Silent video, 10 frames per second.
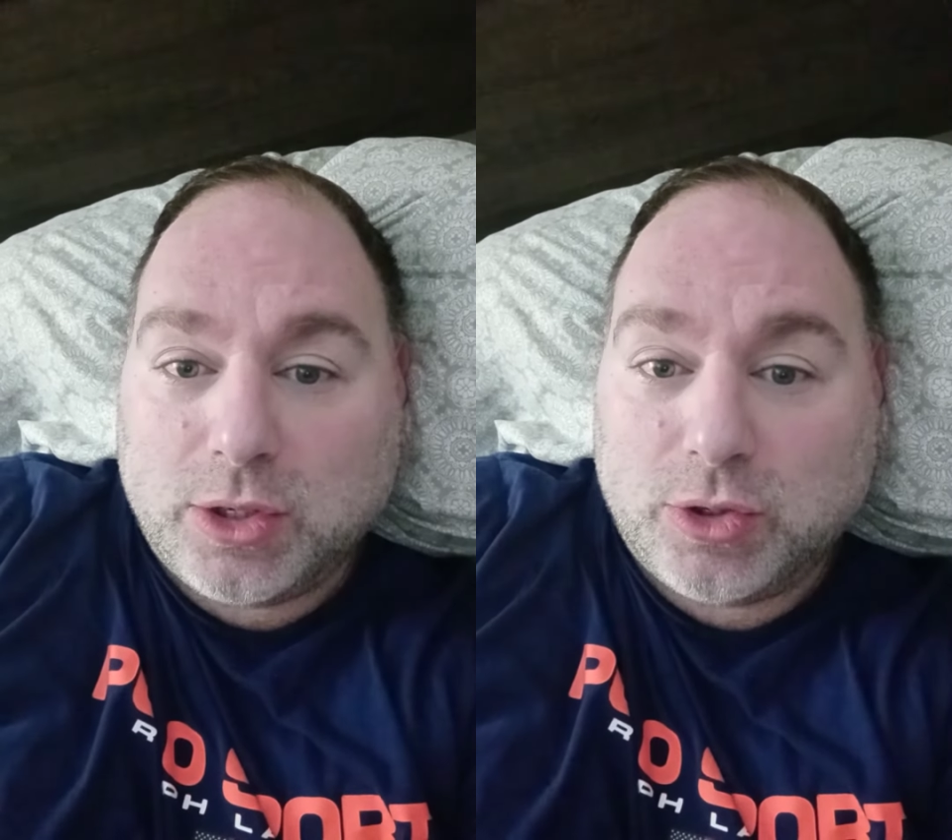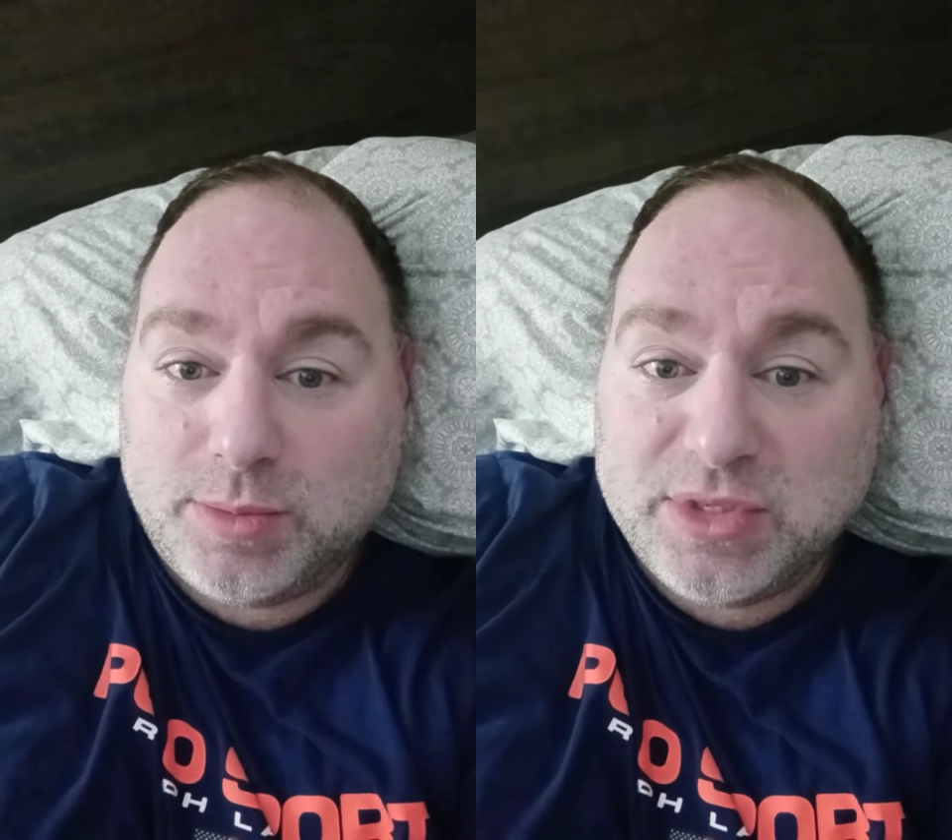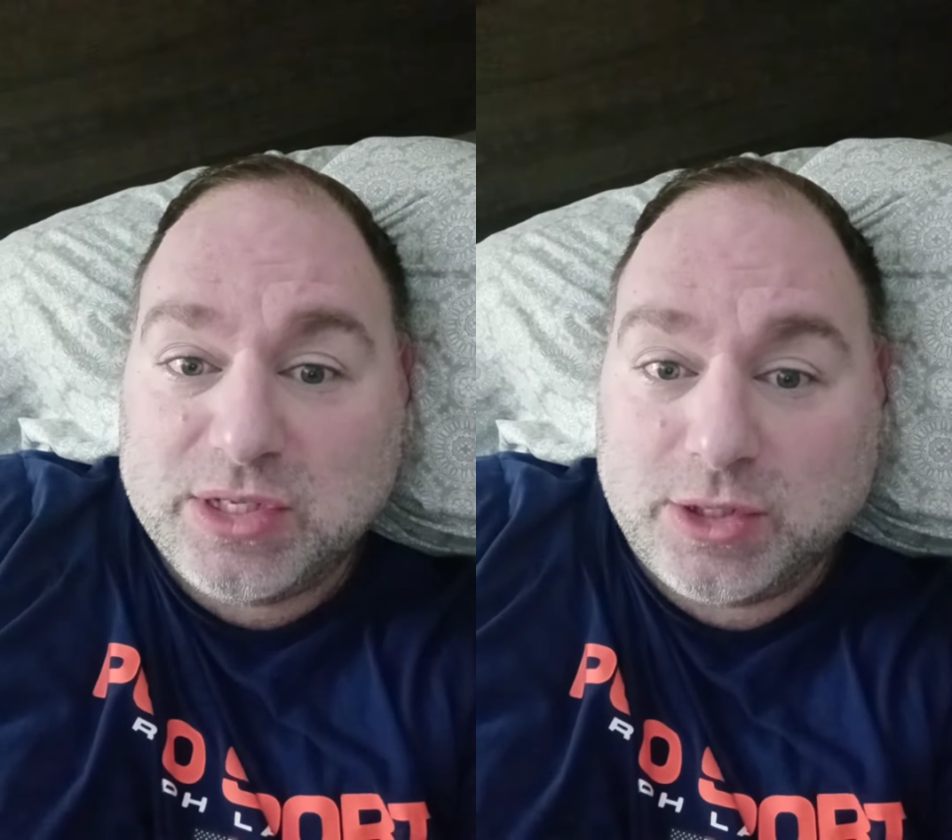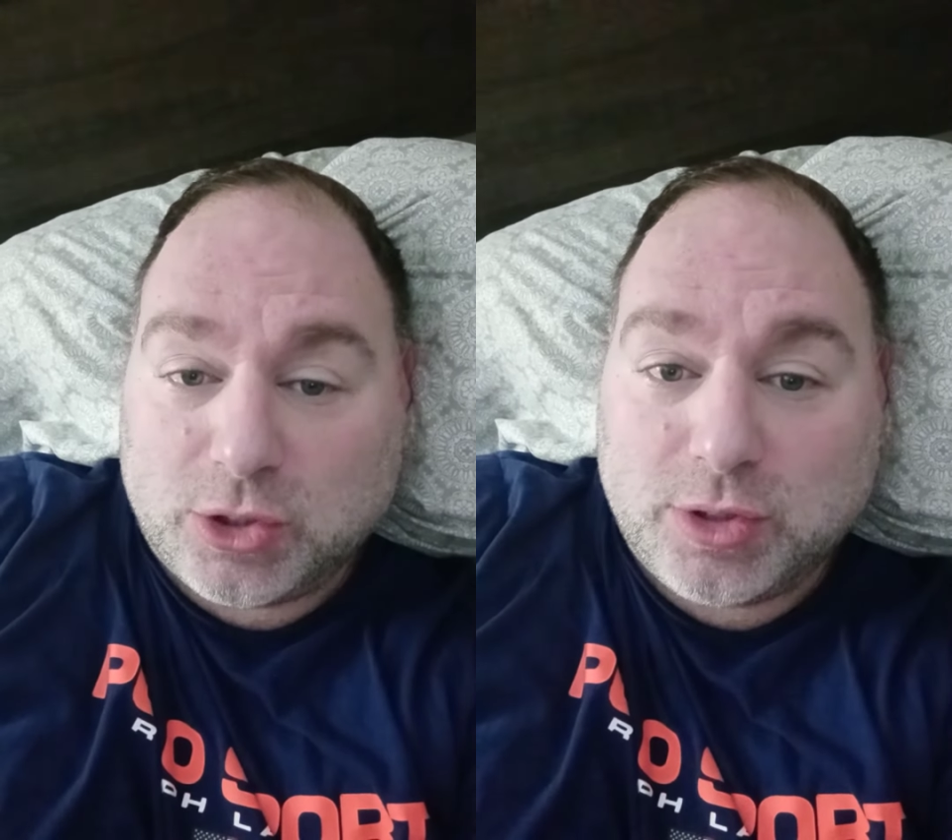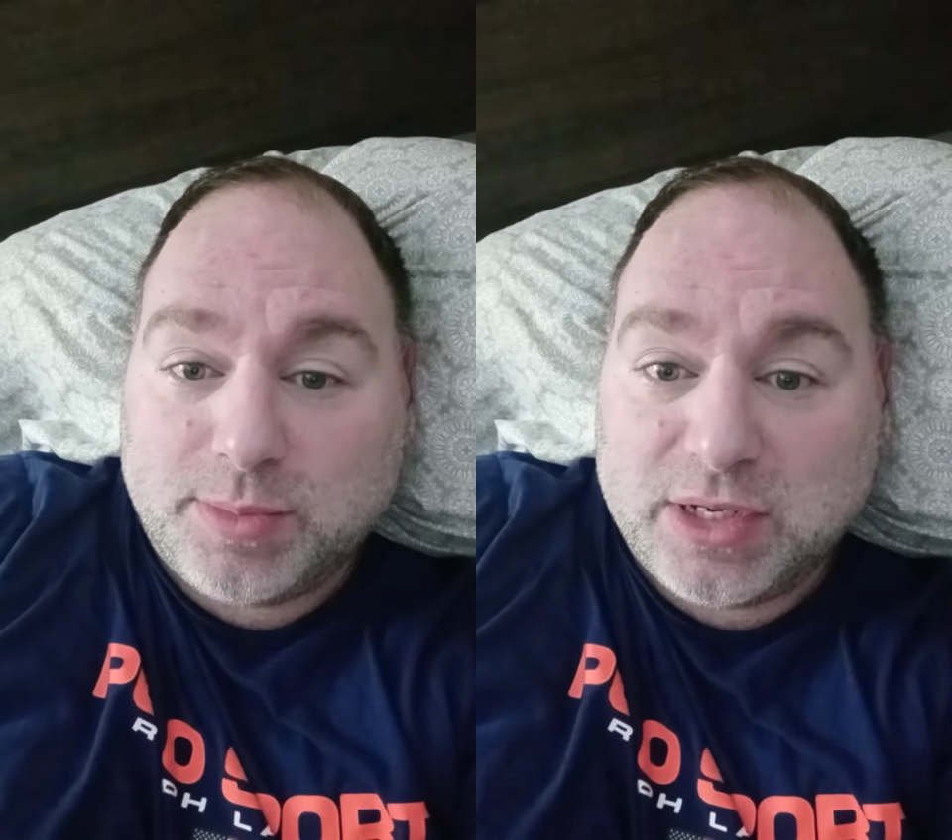it could have been it
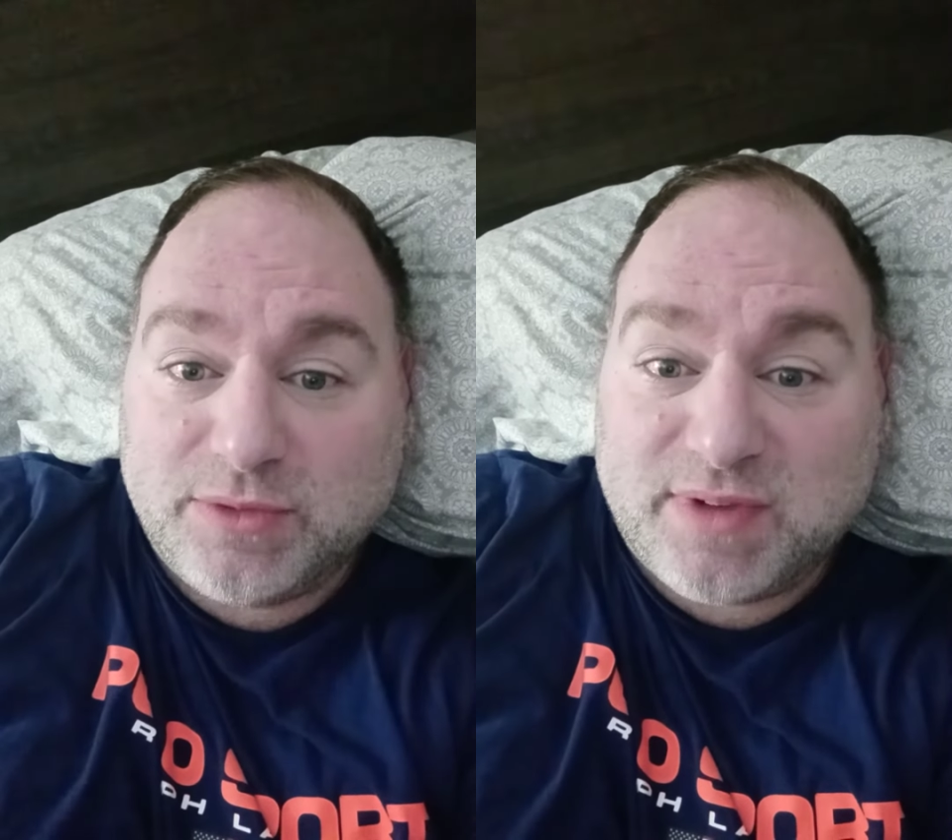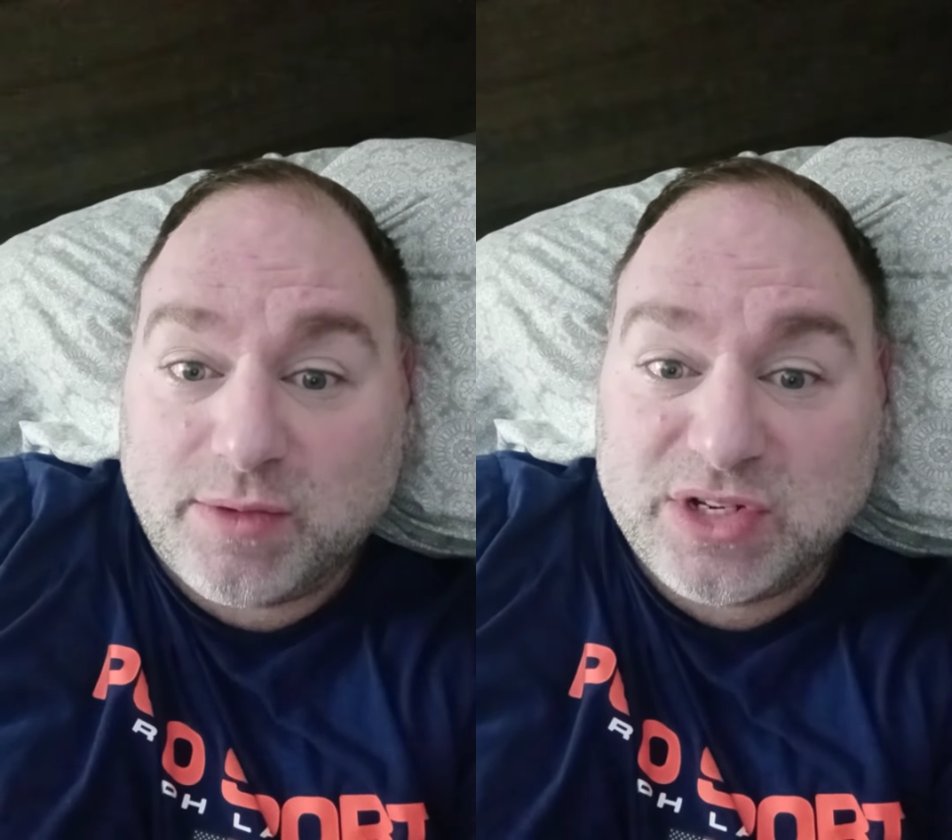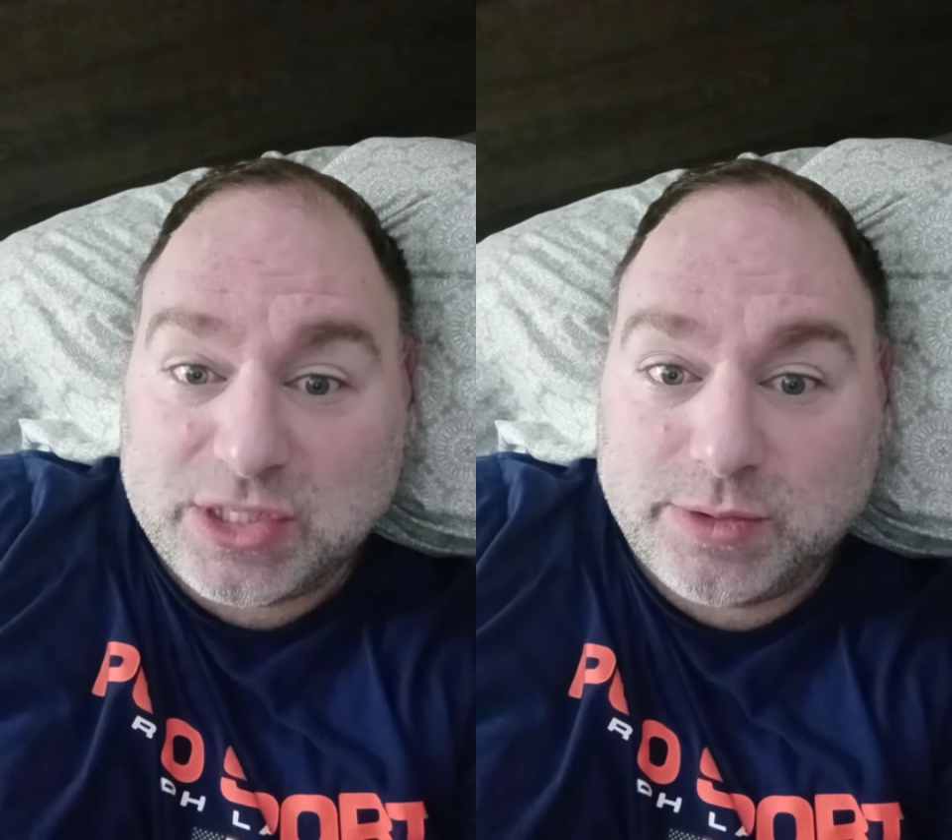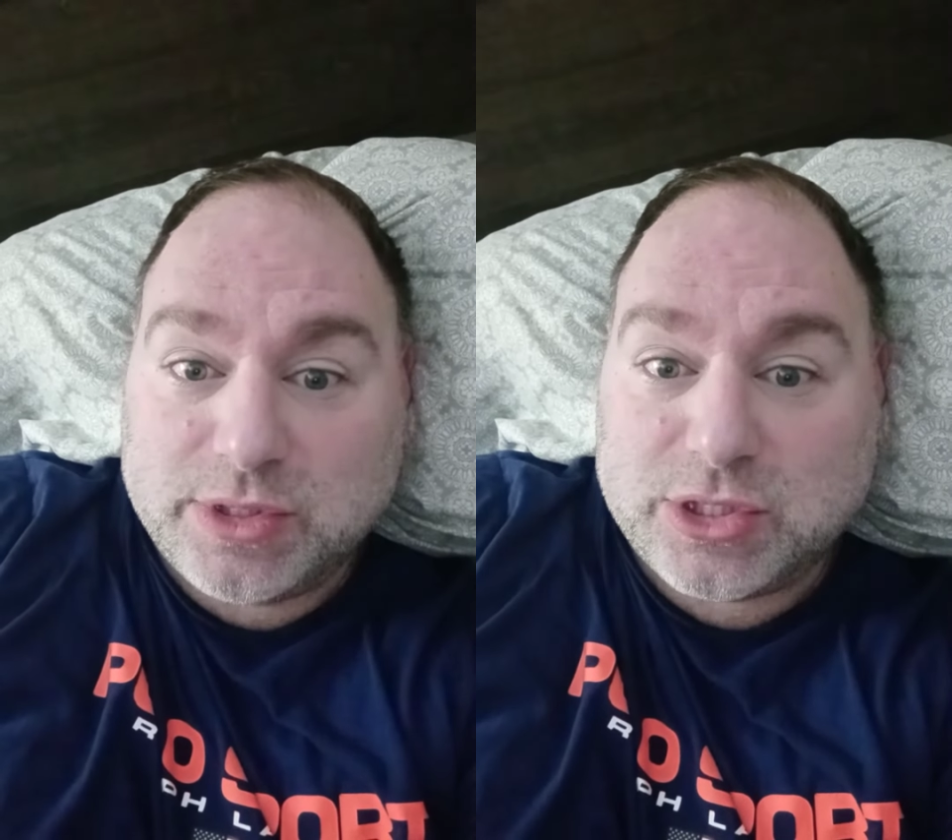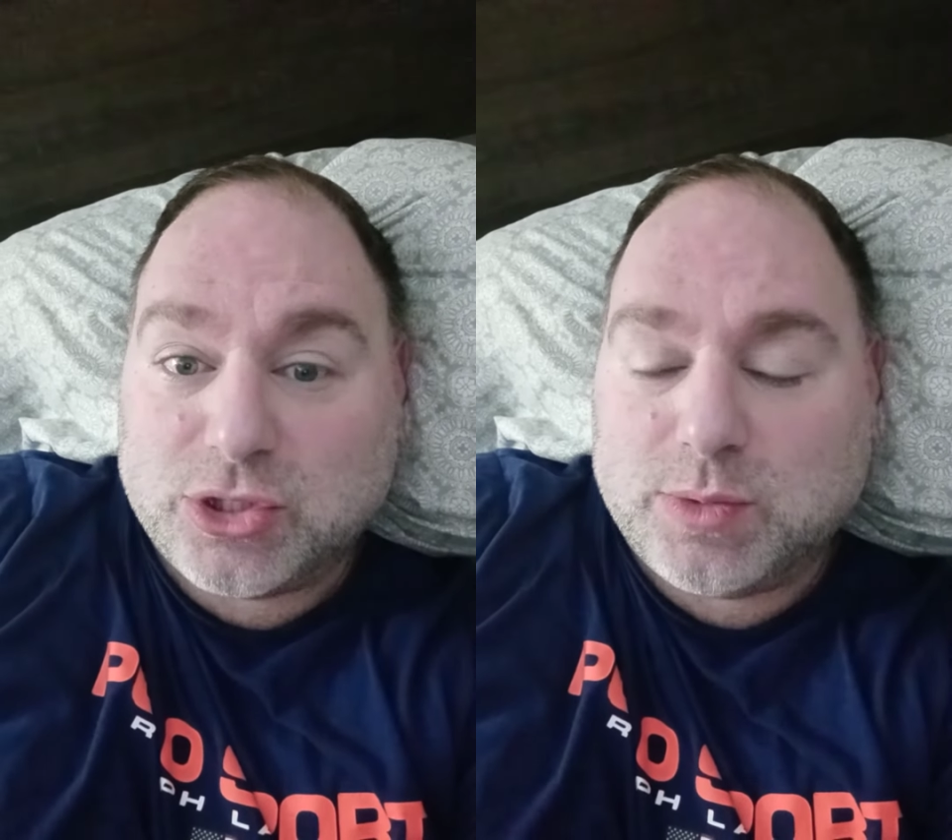could have been a very
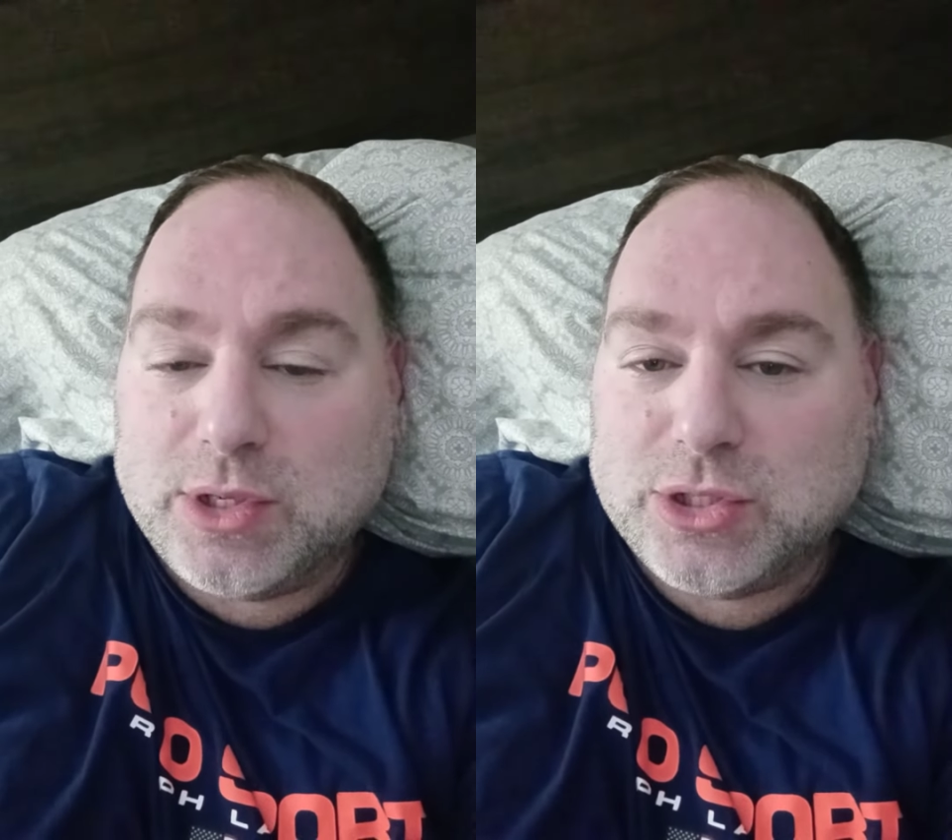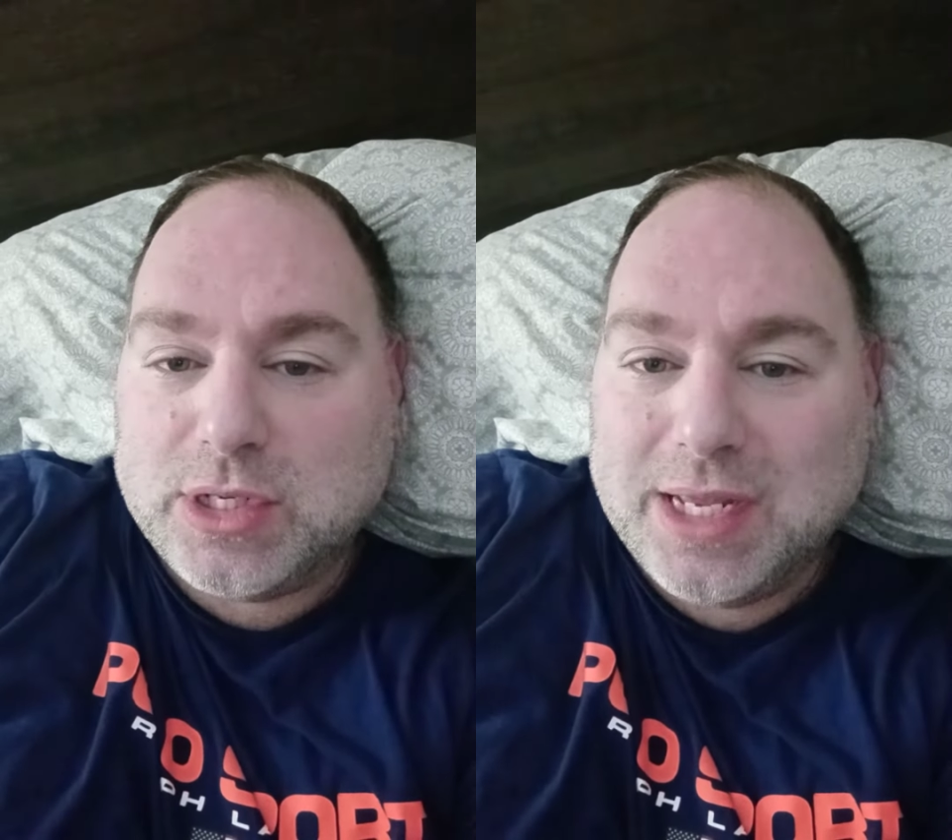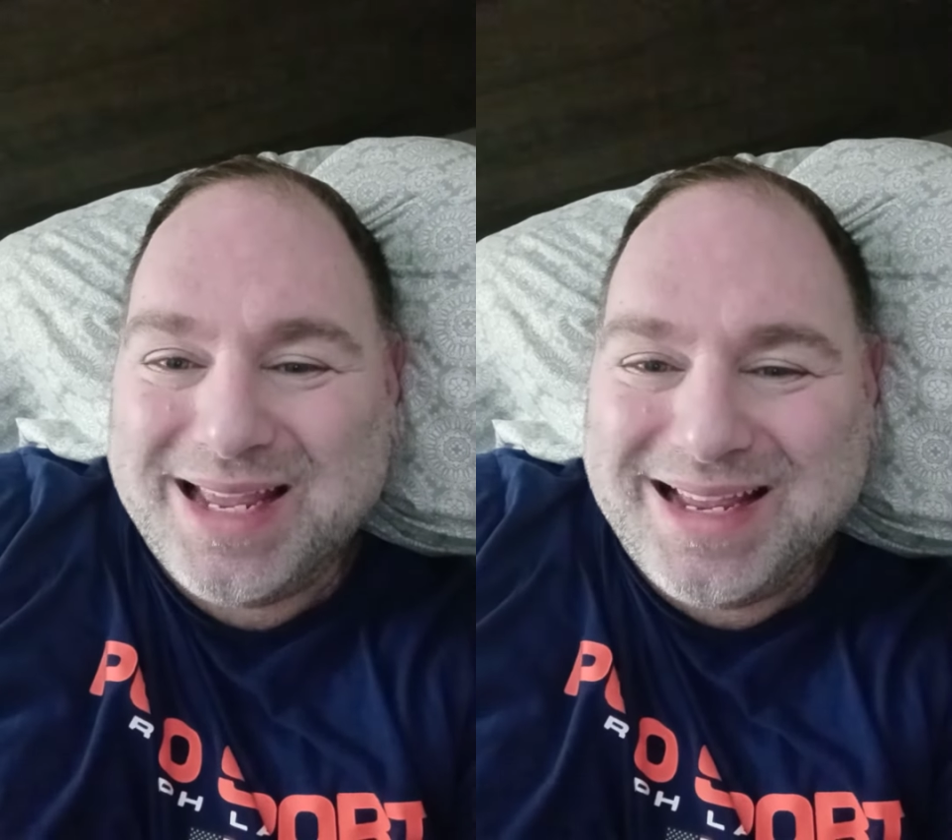serious situation.